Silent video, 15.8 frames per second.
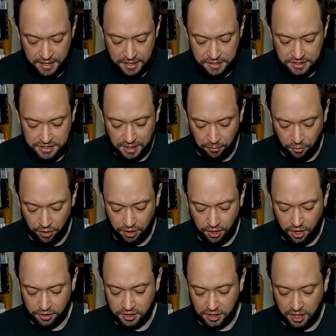somewhere
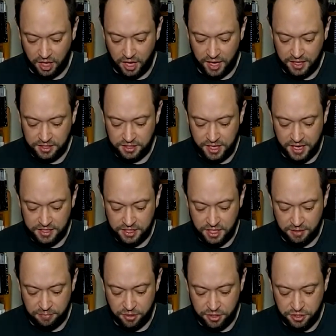along the lines as
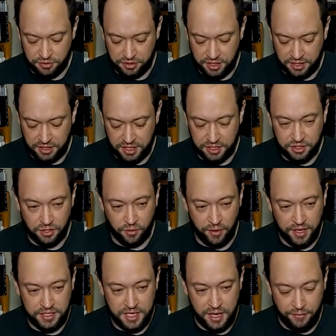they're producing these
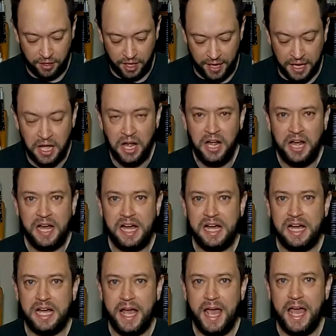toys, they went like,
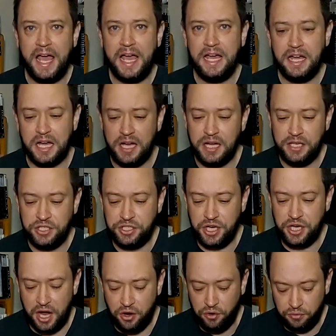hey,
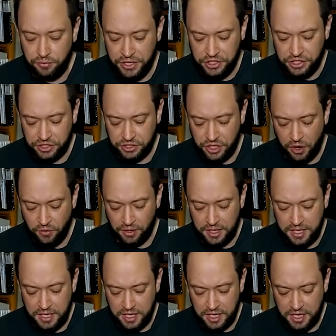Joe, we should
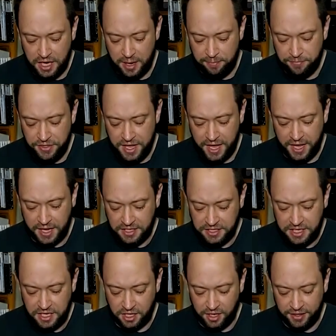totally up the
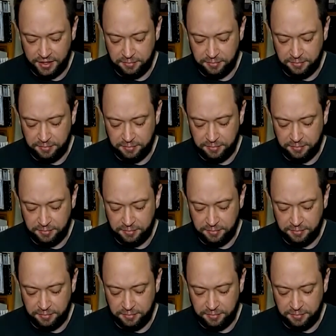ante on